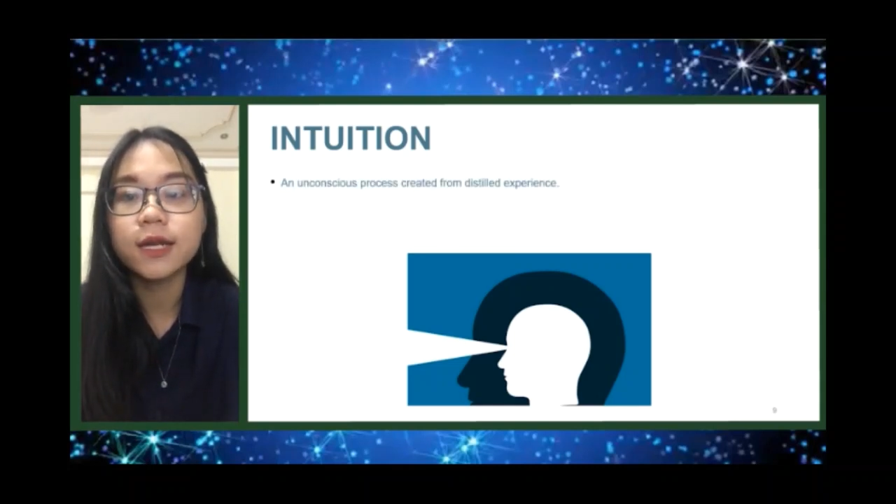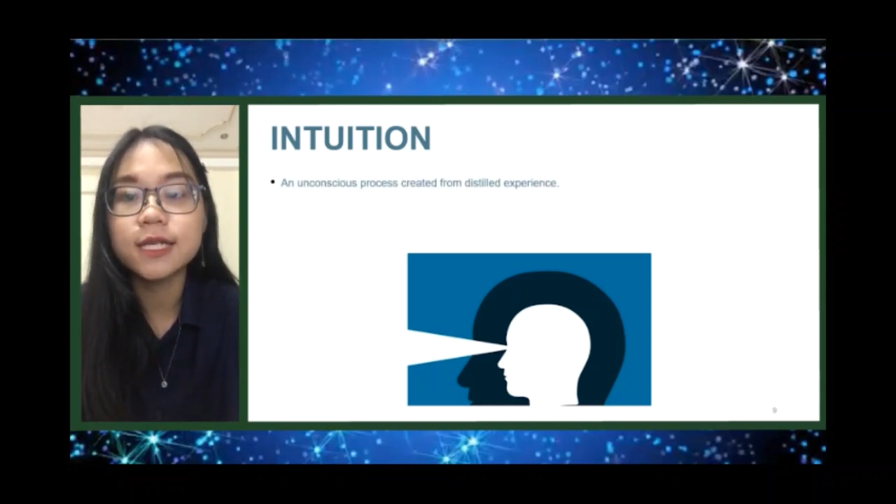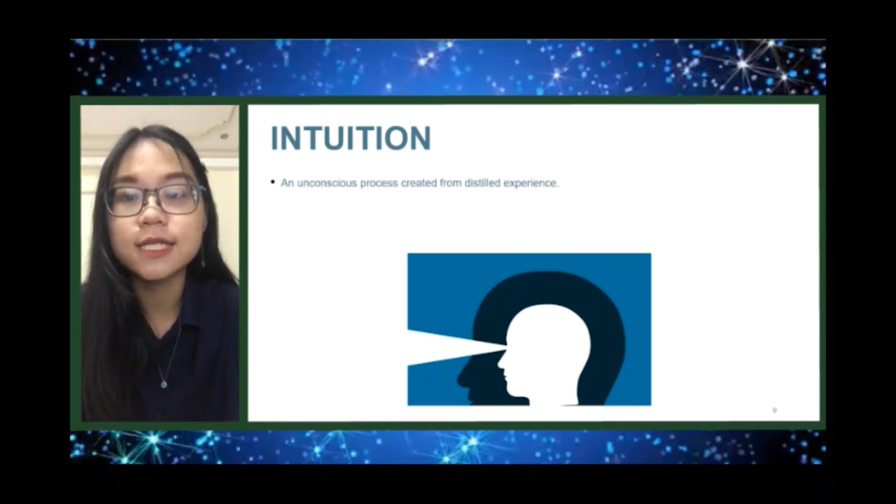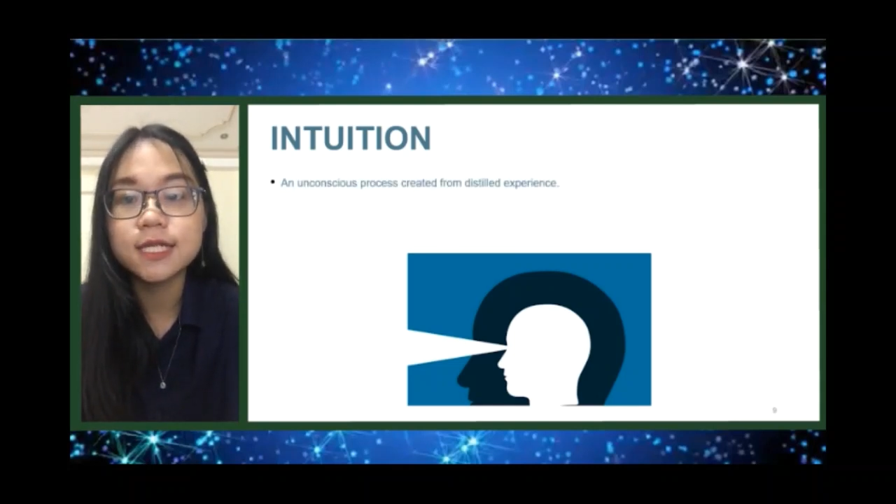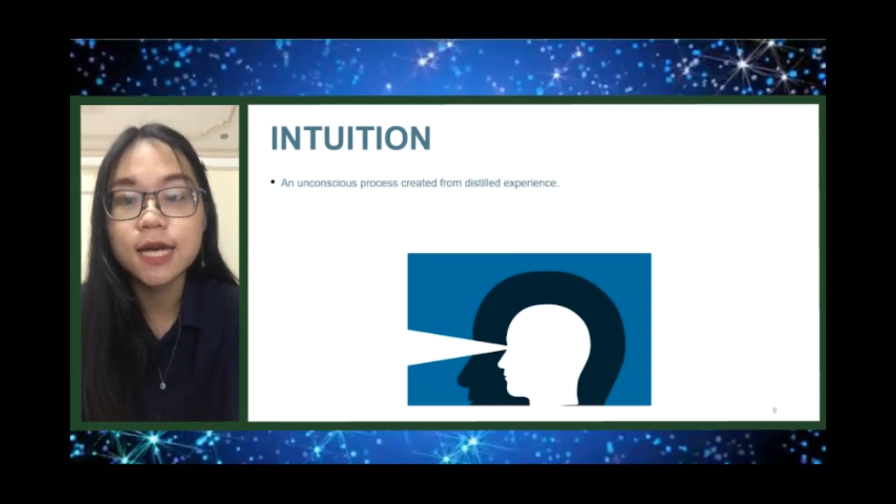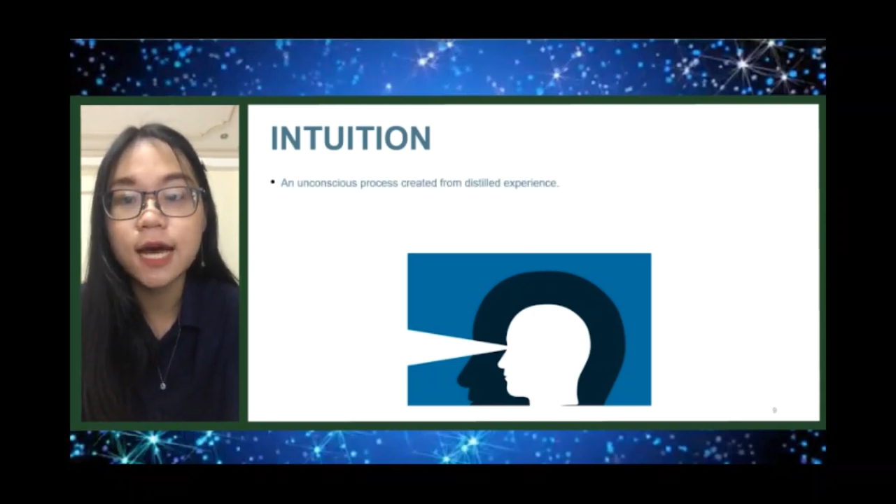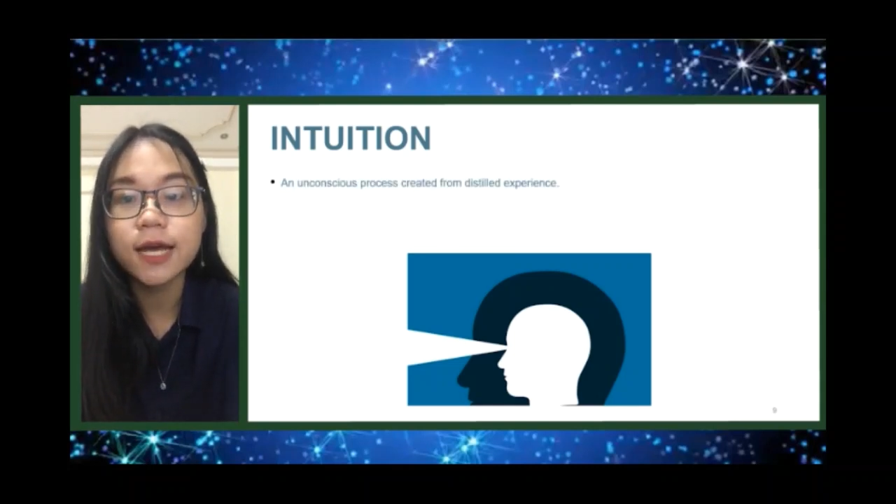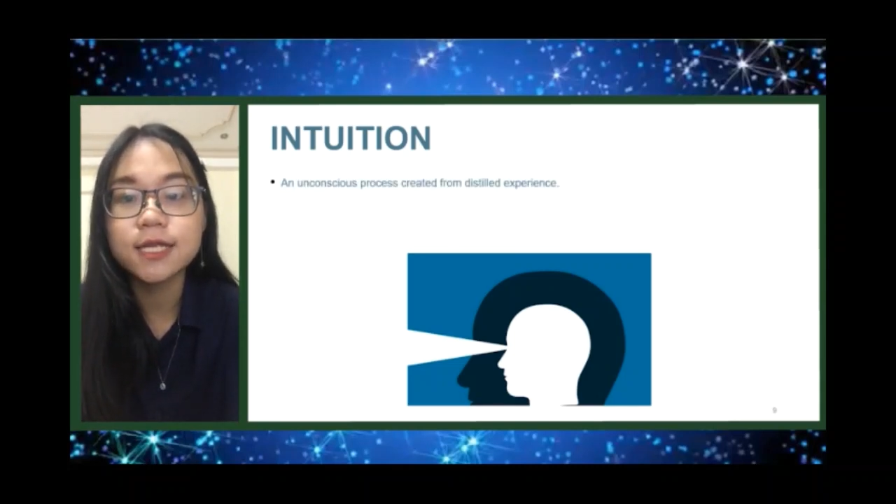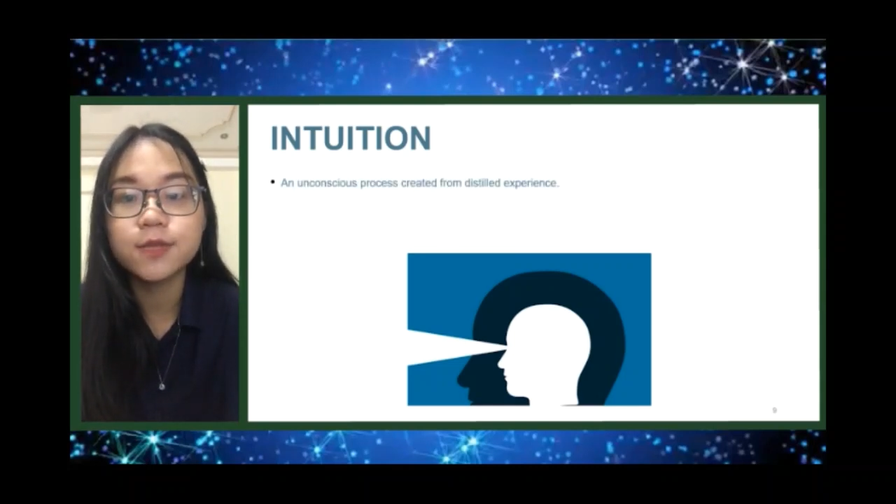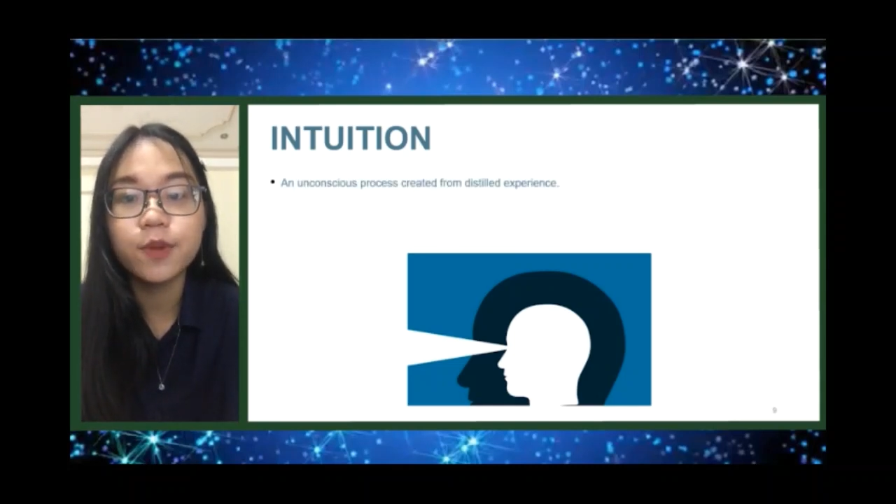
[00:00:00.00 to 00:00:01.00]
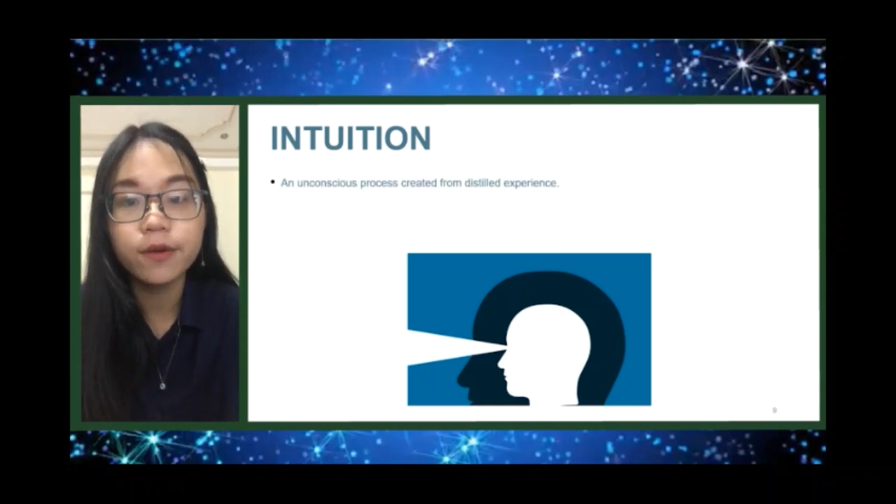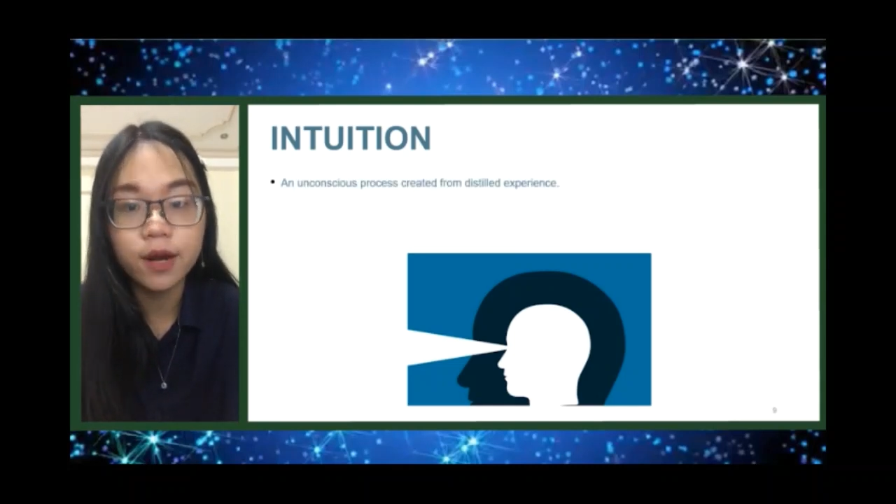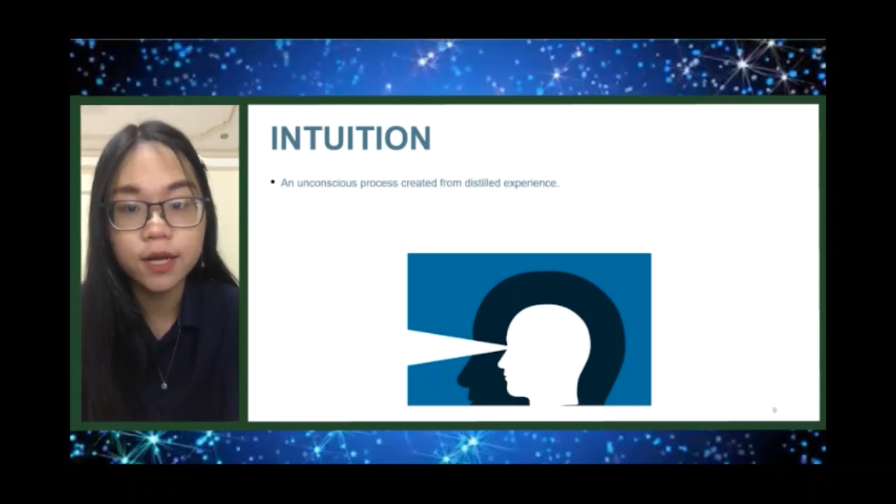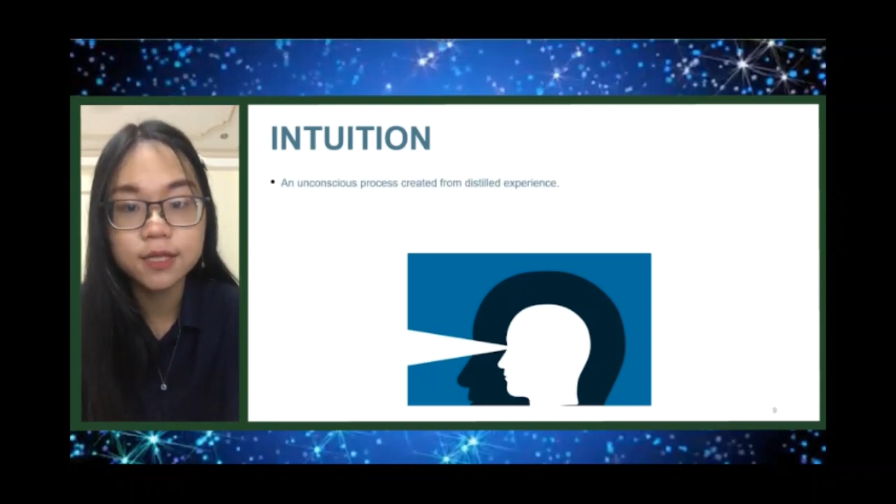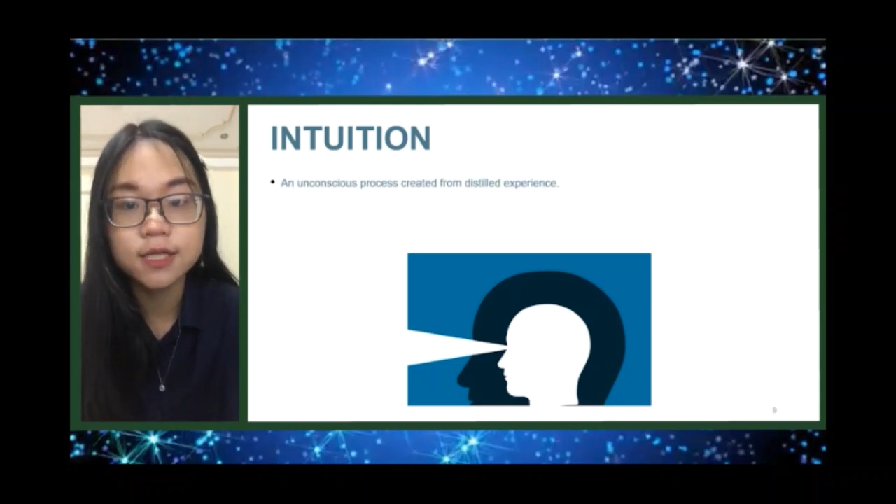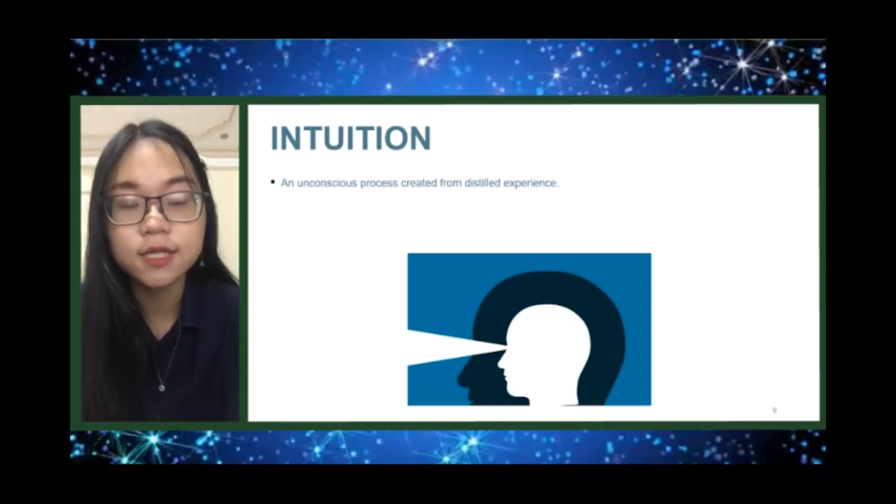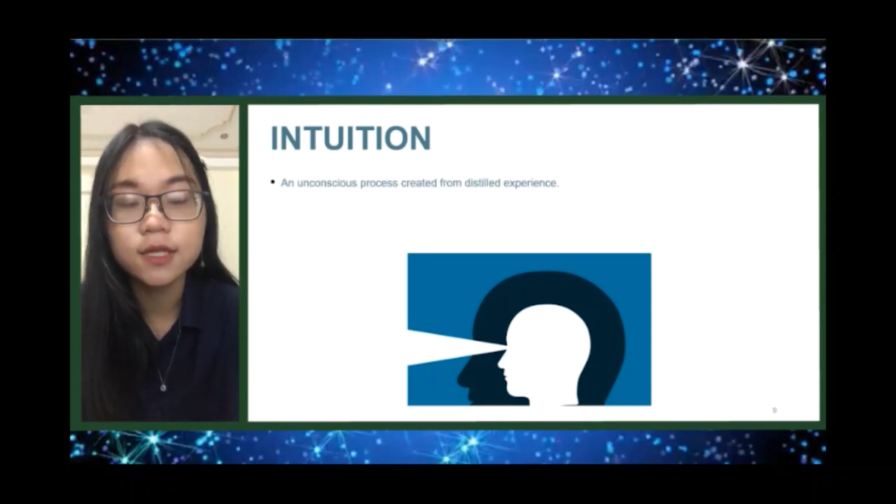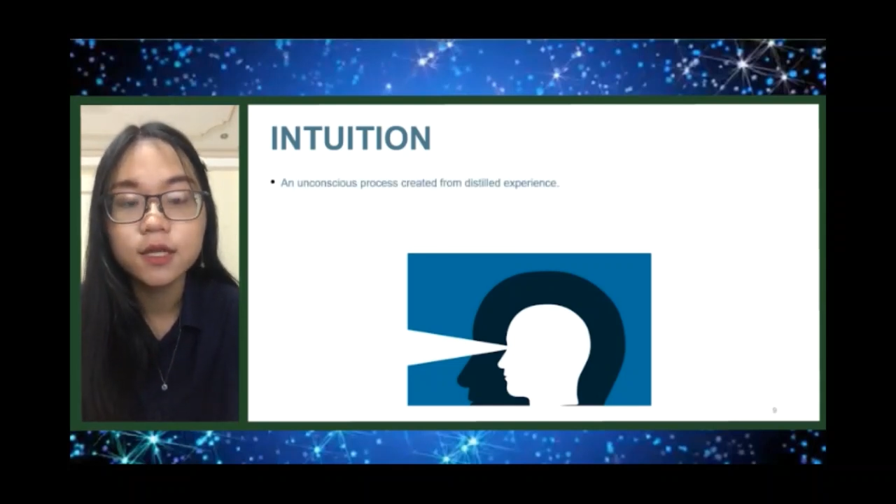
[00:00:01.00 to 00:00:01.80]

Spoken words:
distinct experience.